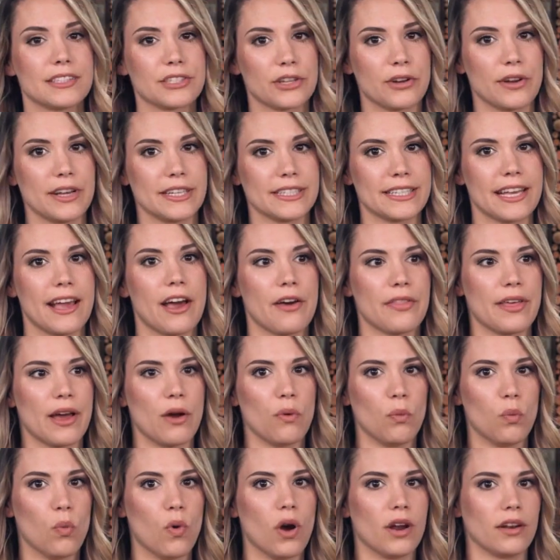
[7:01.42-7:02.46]
it's crazy how
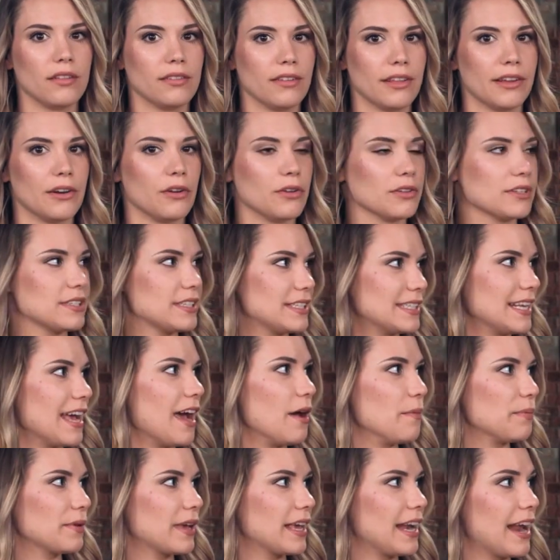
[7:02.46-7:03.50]
that one little
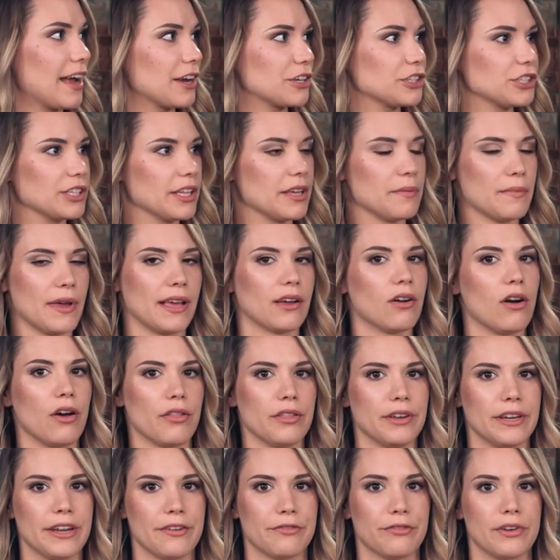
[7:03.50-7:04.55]
step can actually make all
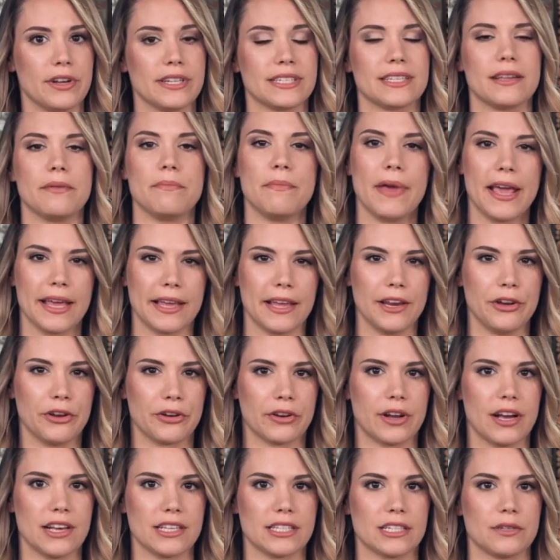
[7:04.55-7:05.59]
the difference in making
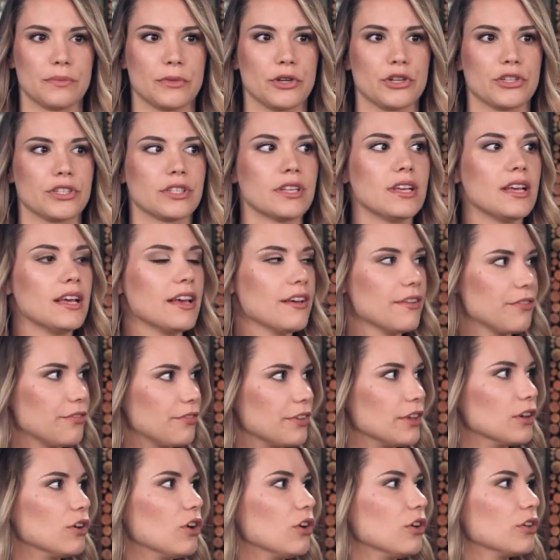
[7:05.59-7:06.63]
your customers
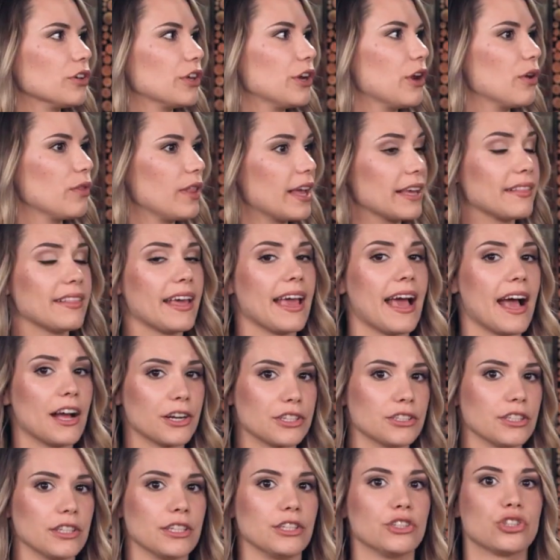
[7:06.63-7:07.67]
feel, you know, like they
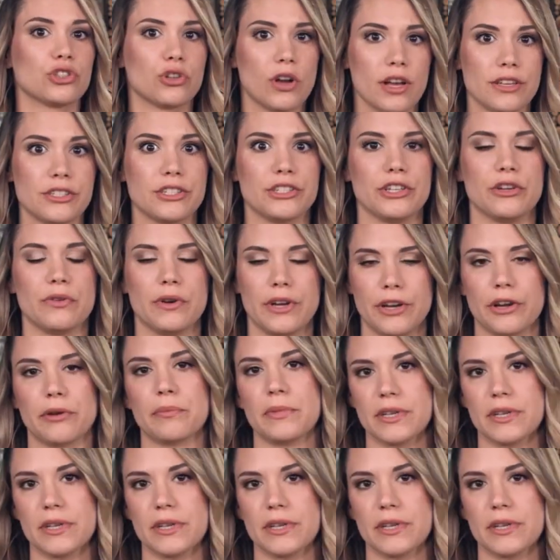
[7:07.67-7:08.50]
actually trust you and your